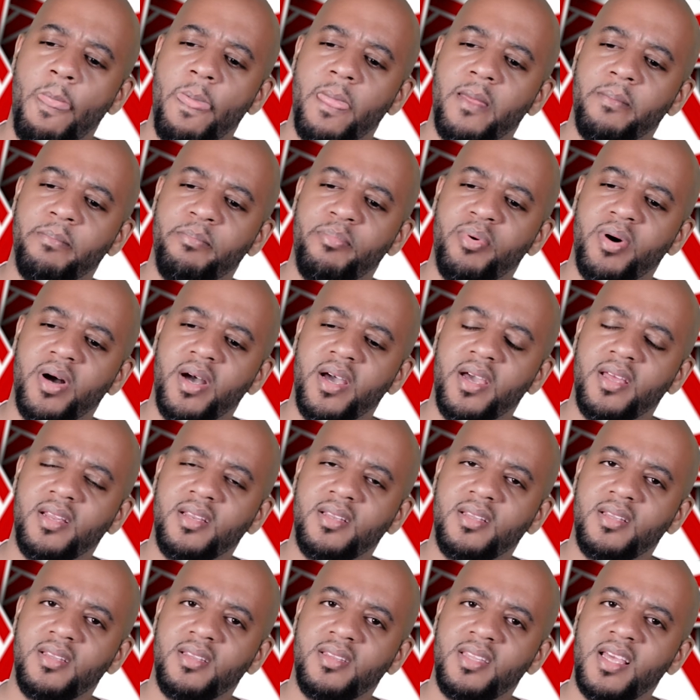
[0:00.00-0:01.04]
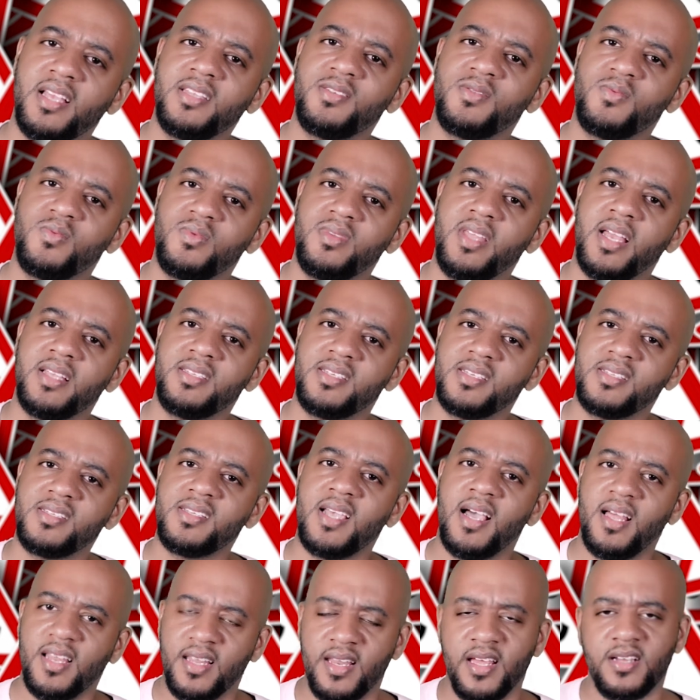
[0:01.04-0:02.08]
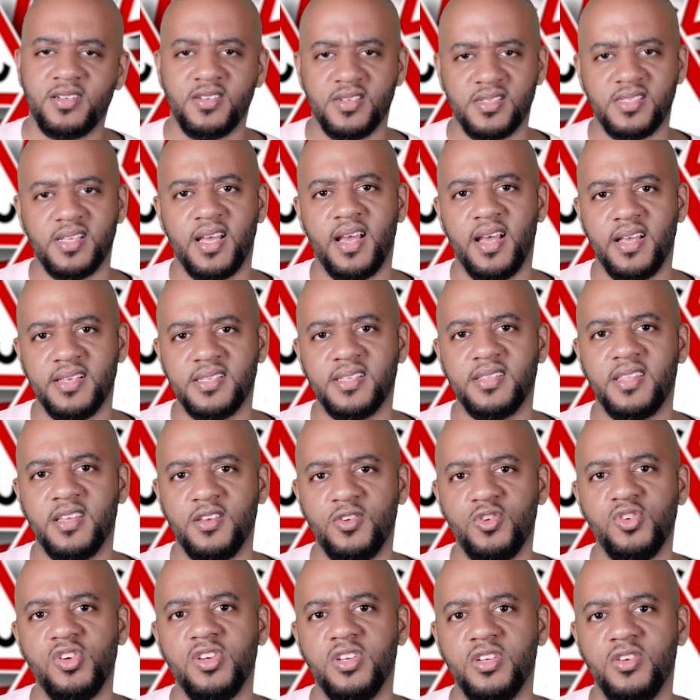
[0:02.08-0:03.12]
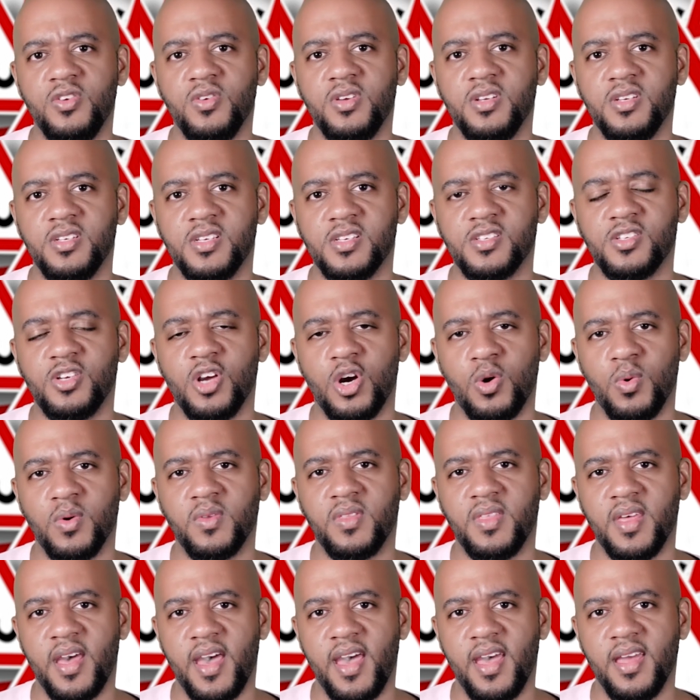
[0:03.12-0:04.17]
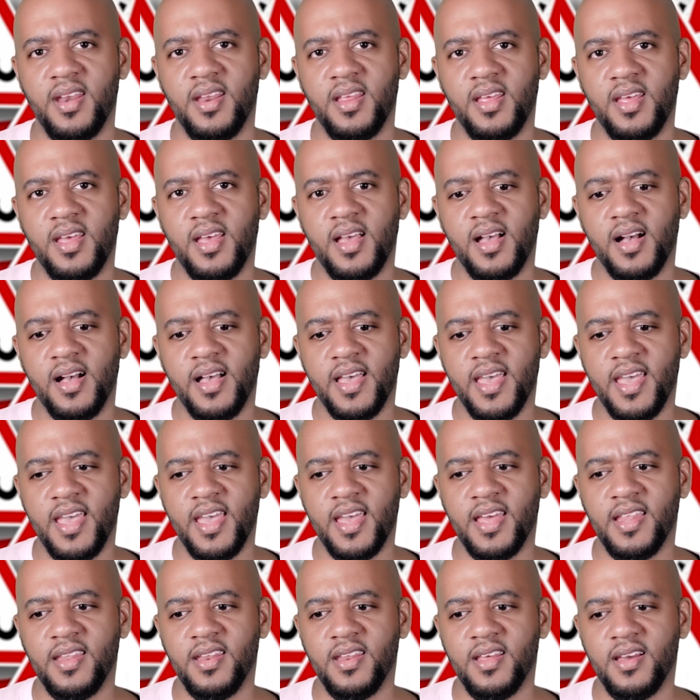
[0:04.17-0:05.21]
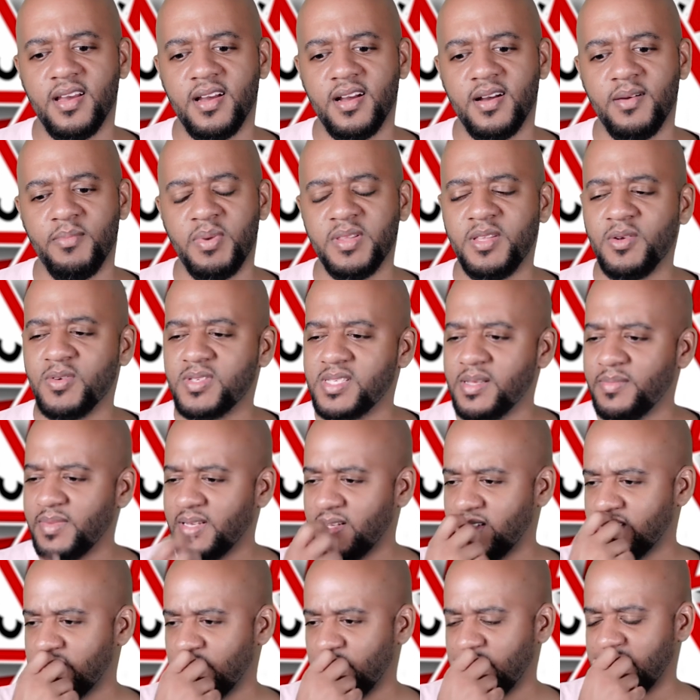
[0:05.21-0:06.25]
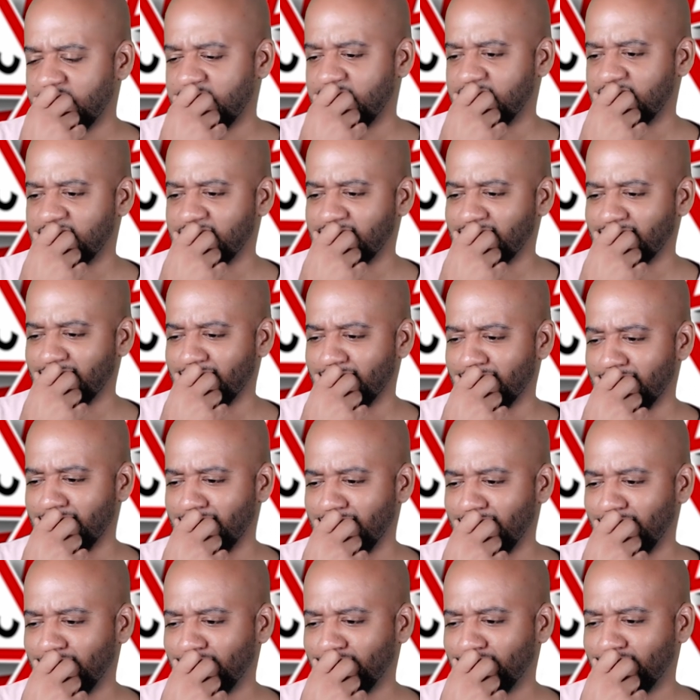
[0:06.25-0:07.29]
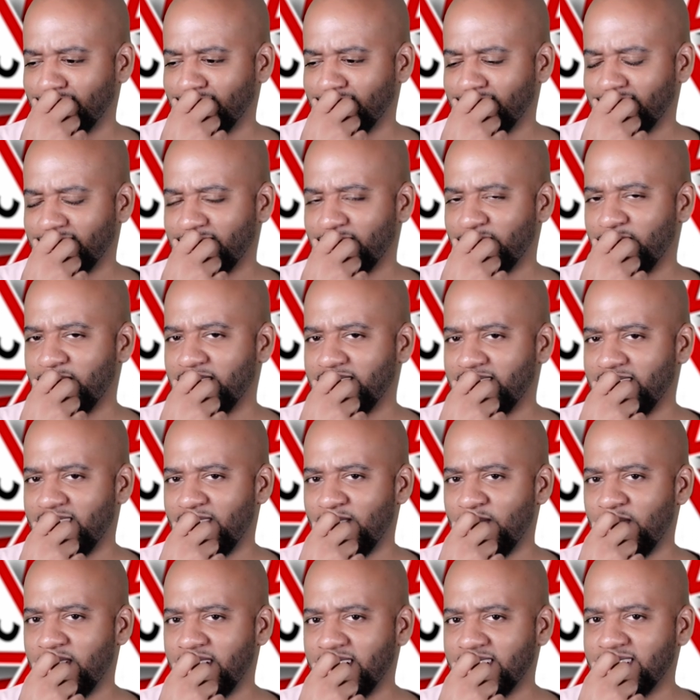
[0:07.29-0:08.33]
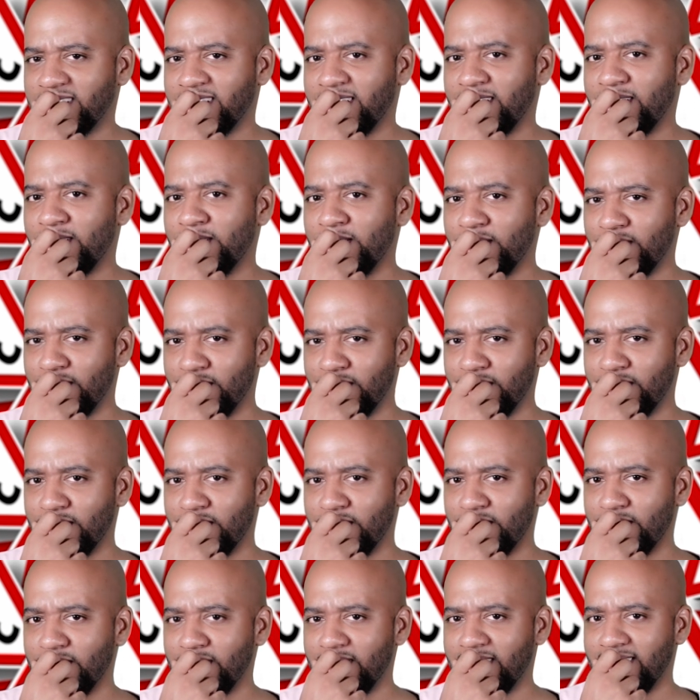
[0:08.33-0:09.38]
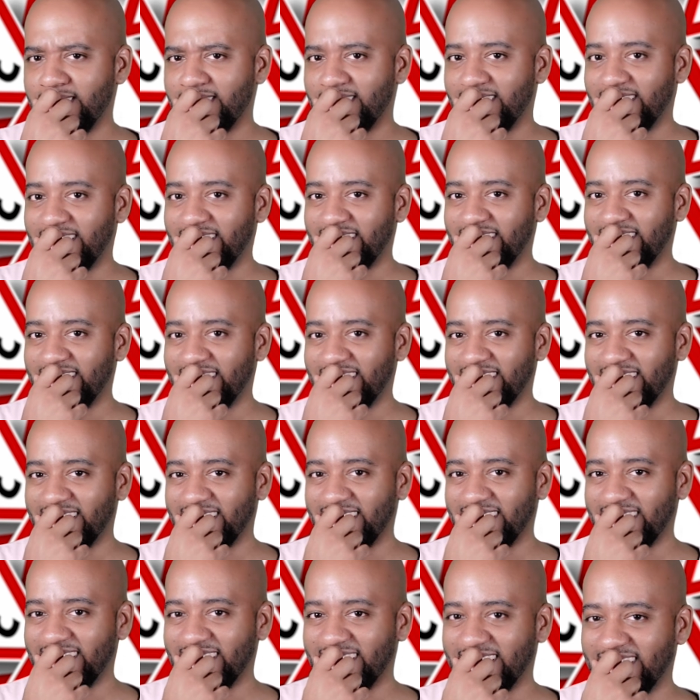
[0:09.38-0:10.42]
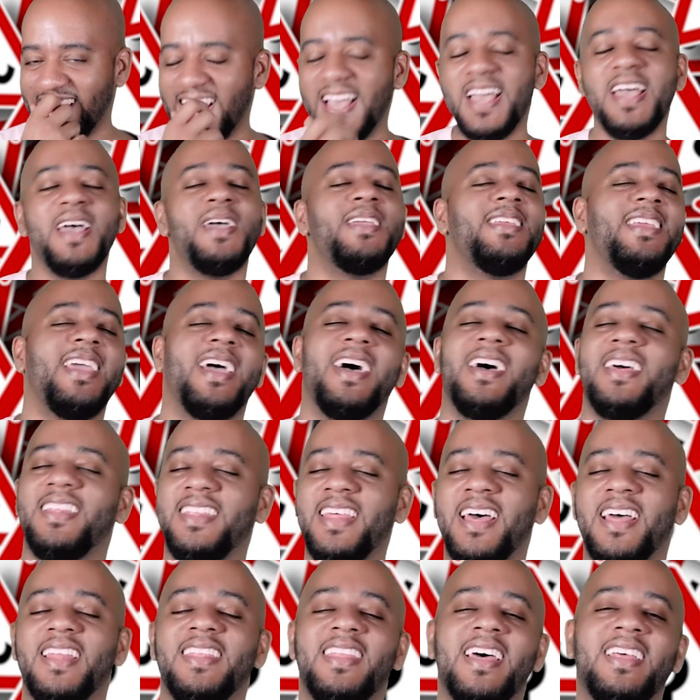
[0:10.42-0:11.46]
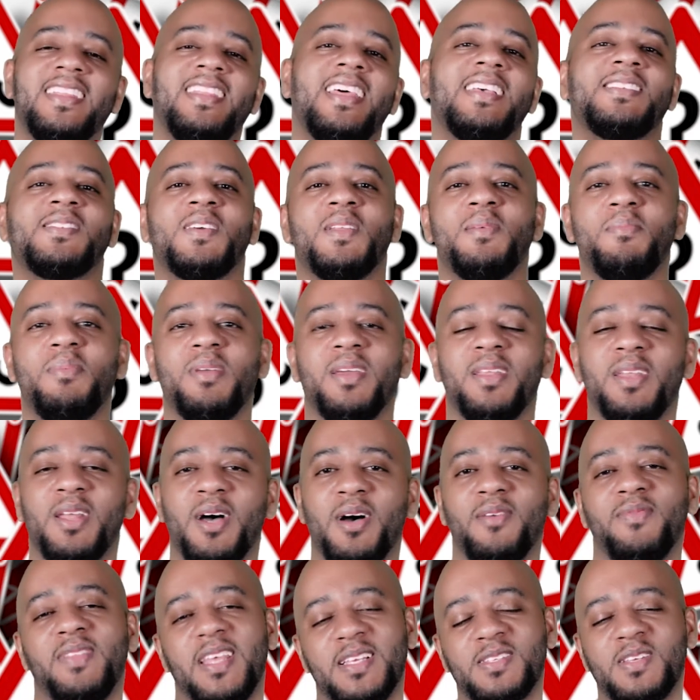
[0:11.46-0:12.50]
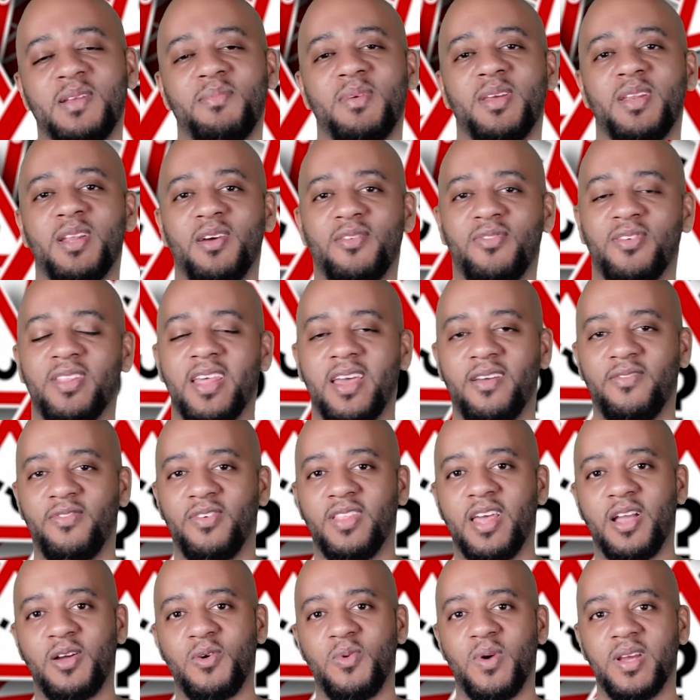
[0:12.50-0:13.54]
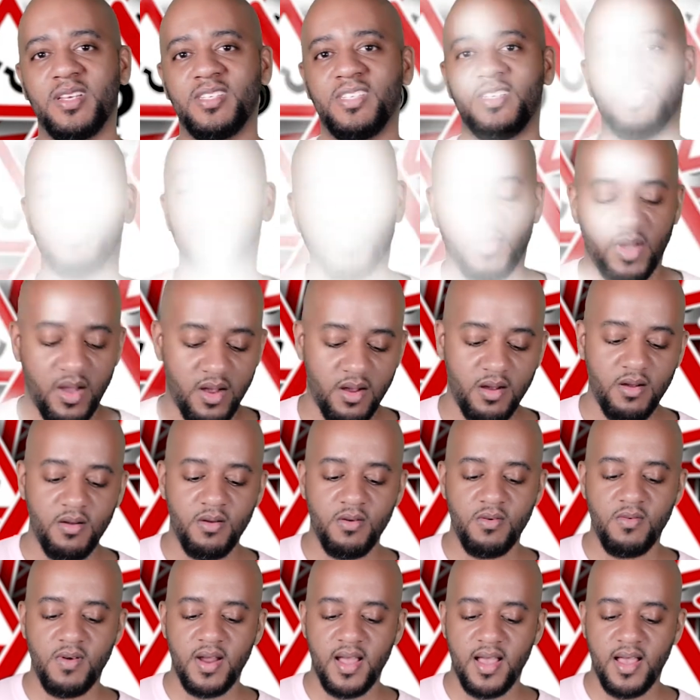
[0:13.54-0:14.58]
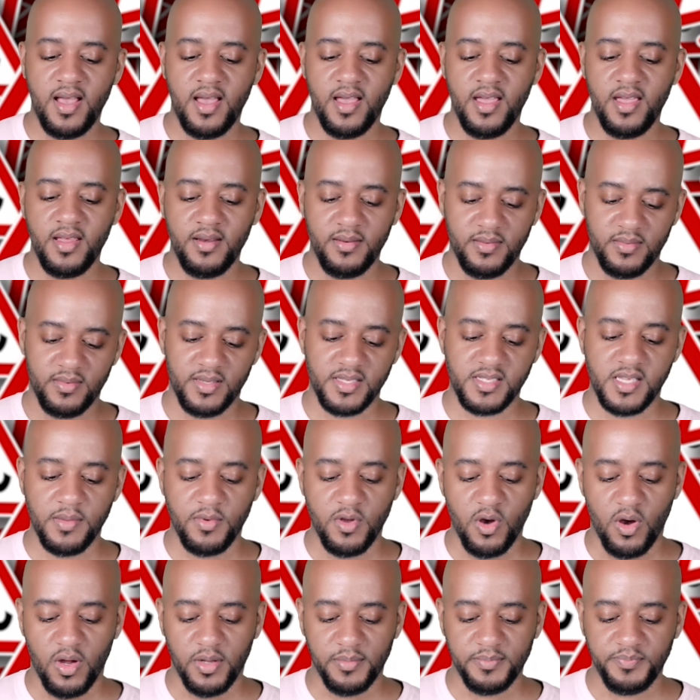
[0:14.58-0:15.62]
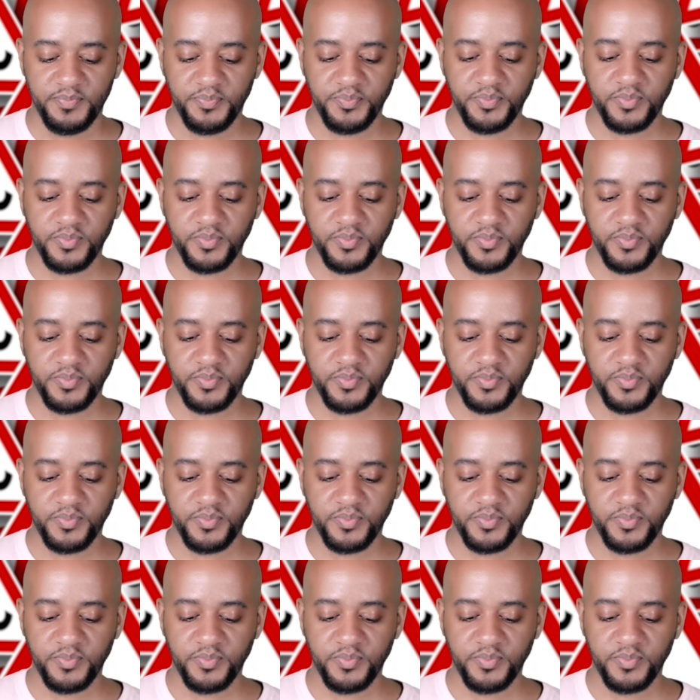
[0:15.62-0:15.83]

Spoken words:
but that's a solid exercise. I think you can just go with that. But there was something else I wanted to say. What did I want to tell you? Yeah, that's going to be enough. That's going to be enough for that question. All right, let's keep going.